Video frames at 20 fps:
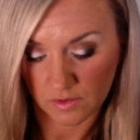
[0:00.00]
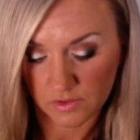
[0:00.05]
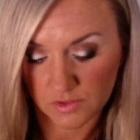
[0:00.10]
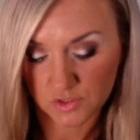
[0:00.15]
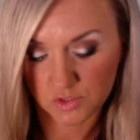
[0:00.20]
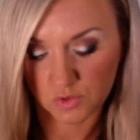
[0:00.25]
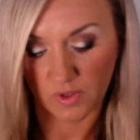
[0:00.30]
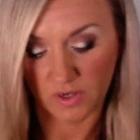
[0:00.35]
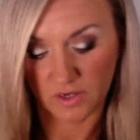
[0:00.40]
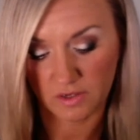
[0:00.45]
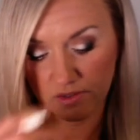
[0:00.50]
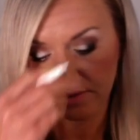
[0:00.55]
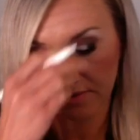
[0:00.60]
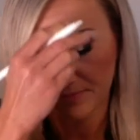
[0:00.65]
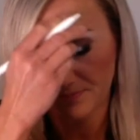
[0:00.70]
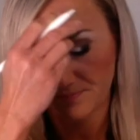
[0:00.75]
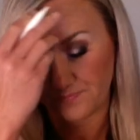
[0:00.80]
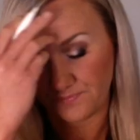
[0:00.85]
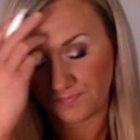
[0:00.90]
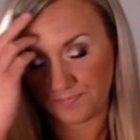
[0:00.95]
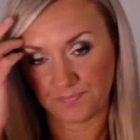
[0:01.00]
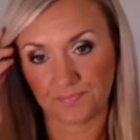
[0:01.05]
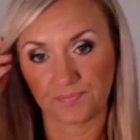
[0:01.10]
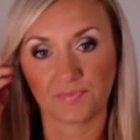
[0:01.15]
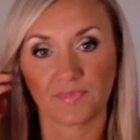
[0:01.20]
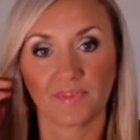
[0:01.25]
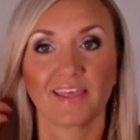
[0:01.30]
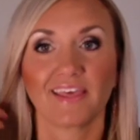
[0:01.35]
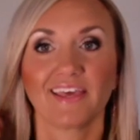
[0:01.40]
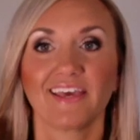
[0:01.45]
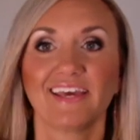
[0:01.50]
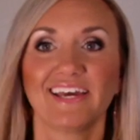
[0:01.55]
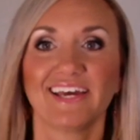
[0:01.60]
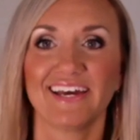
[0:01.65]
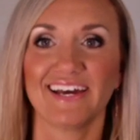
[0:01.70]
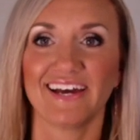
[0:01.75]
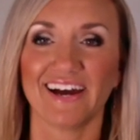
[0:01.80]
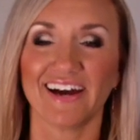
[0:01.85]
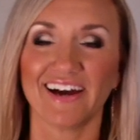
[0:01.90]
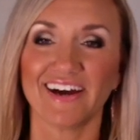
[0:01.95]
squared.
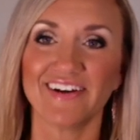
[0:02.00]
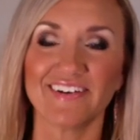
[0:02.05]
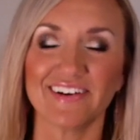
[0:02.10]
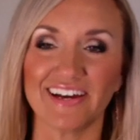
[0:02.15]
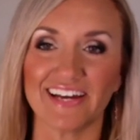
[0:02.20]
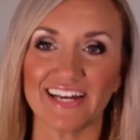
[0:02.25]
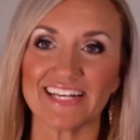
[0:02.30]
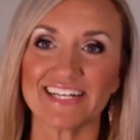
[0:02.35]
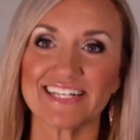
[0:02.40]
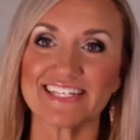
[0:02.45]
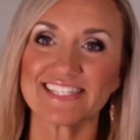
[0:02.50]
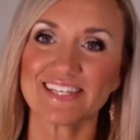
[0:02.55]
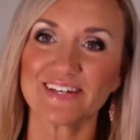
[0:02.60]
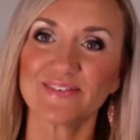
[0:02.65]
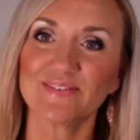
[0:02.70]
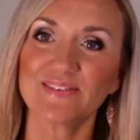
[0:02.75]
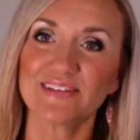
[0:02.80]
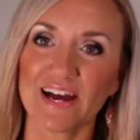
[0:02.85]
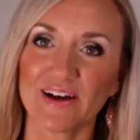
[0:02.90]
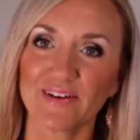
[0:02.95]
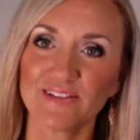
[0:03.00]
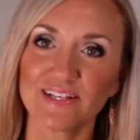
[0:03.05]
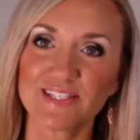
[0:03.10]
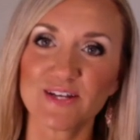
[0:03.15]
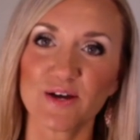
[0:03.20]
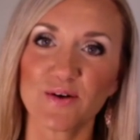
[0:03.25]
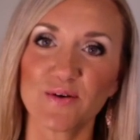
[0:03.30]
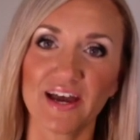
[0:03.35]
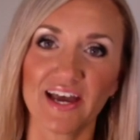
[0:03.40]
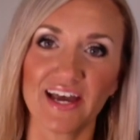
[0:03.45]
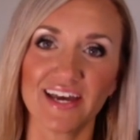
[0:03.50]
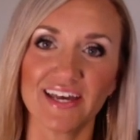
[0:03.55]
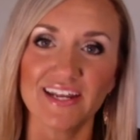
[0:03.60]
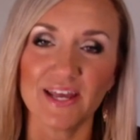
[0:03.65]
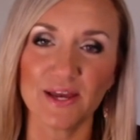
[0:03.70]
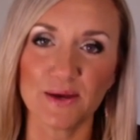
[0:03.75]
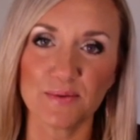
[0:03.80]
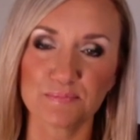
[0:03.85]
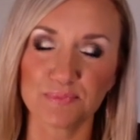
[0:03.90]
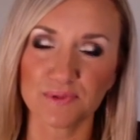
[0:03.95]
All right, so now let's go ahead
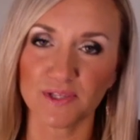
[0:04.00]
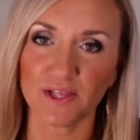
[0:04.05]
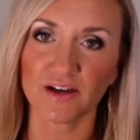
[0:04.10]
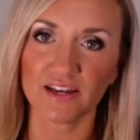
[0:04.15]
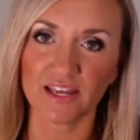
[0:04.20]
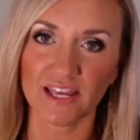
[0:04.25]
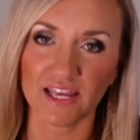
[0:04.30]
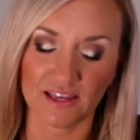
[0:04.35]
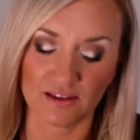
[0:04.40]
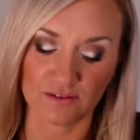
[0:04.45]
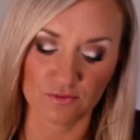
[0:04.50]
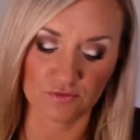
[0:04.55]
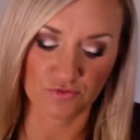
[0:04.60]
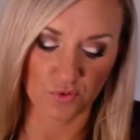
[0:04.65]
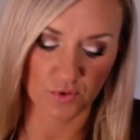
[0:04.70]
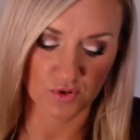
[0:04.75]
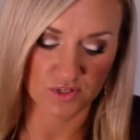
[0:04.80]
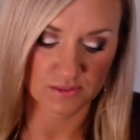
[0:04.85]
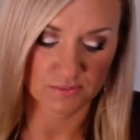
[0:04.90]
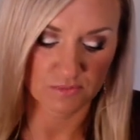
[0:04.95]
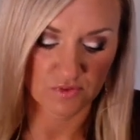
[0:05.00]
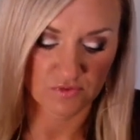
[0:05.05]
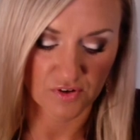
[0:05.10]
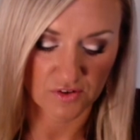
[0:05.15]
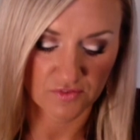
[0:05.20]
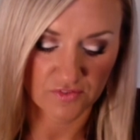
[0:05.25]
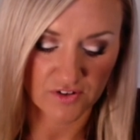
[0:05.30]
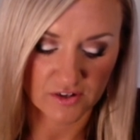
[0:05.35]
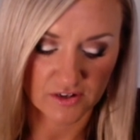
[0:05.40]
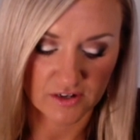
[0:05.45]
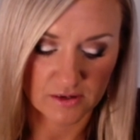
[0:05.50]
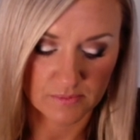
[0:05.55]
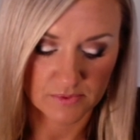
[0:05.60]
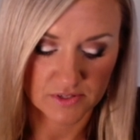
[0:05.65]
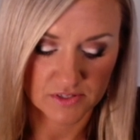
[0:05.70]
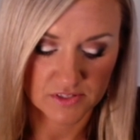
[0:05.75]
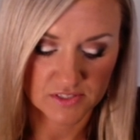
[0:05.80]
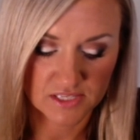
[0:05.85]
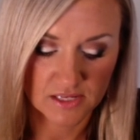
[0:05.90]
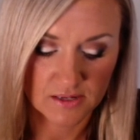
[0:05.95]
and plug in for some of our
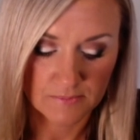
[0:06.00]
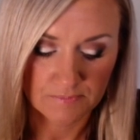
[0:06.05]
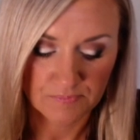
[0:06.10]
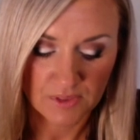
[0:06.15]
variables.